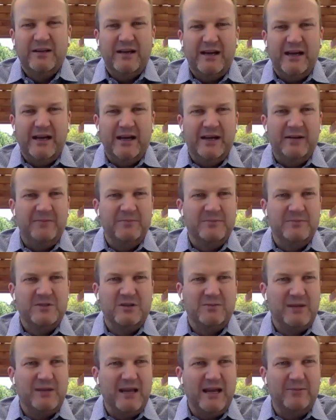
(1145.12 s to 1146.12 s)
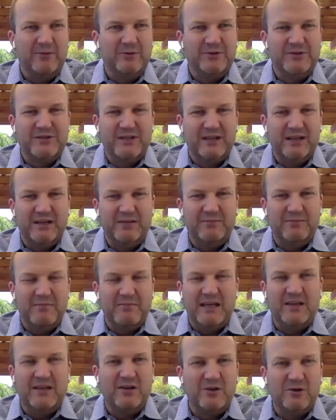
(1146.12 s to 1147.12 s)
to be able to
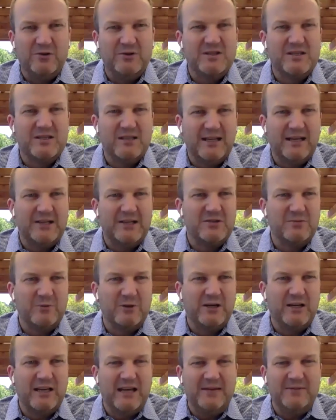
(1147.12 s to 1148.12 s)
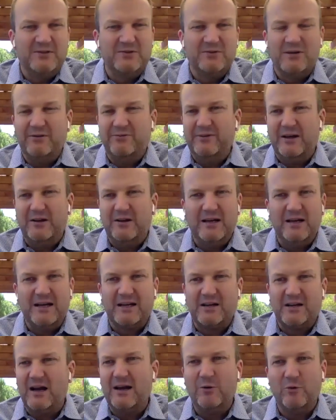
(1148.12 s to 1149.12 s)
make a good selection when it came to it. I felt
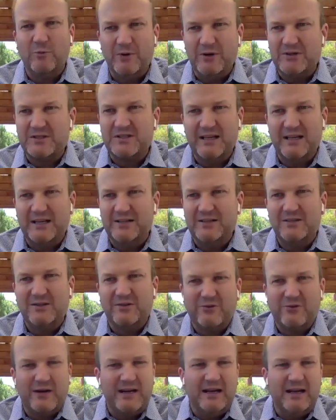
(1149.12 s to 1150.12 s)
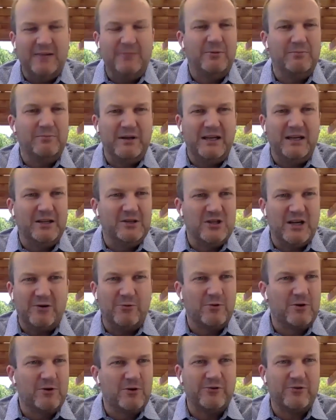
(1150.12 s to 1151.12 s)
like I almost needed to train up on being a
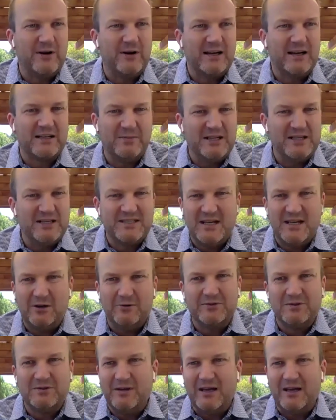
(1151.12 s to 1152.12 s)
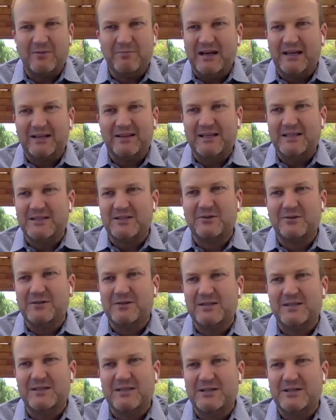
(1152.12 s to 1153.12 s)
general contractor myself to be able to make these good
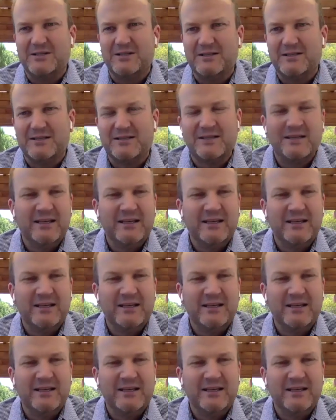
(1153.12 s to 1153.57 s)
decisions.